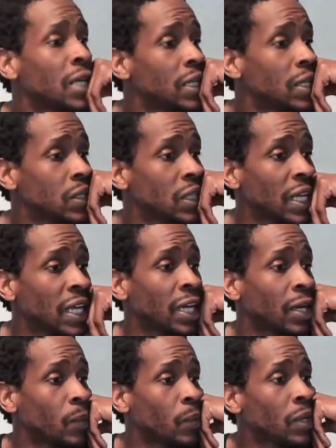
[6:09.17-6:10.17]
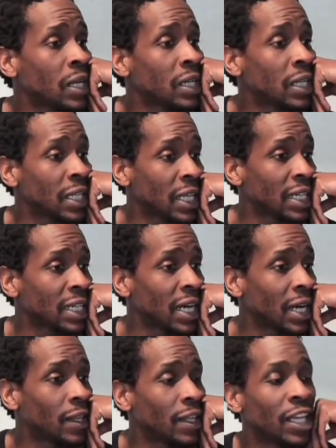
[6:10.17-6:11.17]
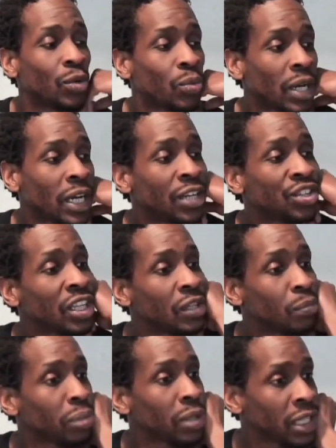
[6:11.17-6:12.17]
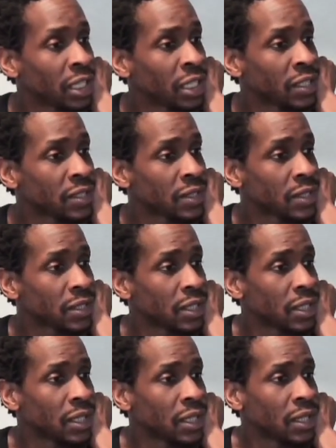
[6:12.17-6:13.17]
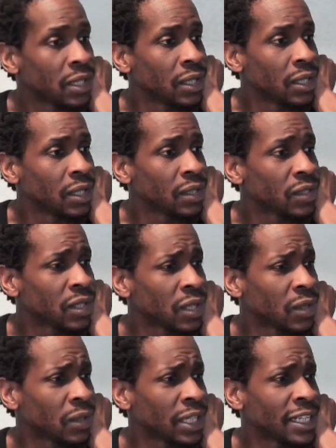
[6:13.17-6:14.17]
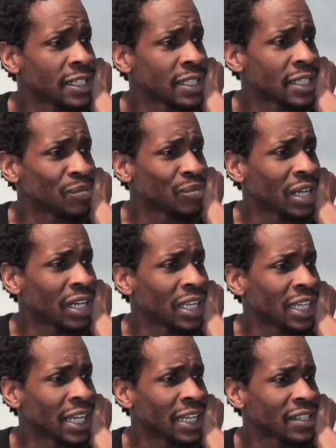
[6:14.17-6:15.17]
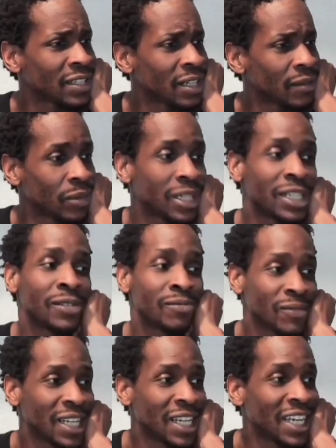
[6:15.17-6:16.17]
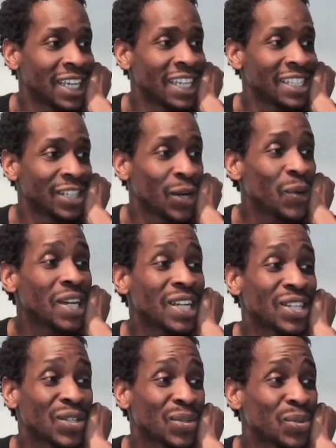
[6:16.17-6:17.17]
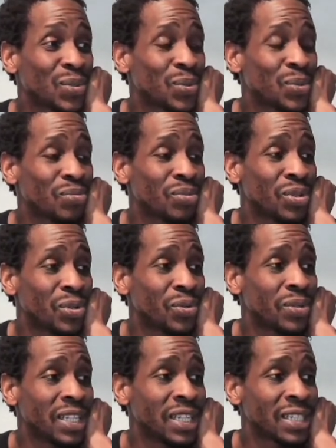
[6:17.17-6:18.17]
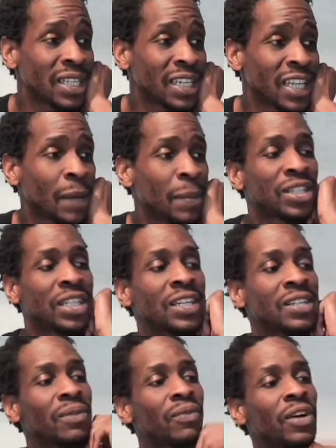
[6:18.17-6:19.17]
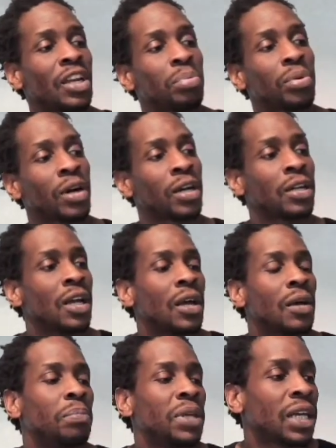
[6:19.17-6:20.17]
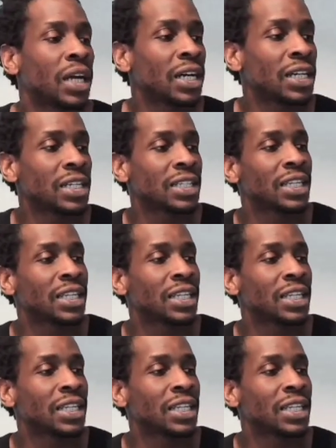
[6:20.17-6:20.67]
using the A1, laying down the enrage and the bleeds. So let's see, I'm trying to catch, well, he's going to do decent damage. And here's the funny part, because he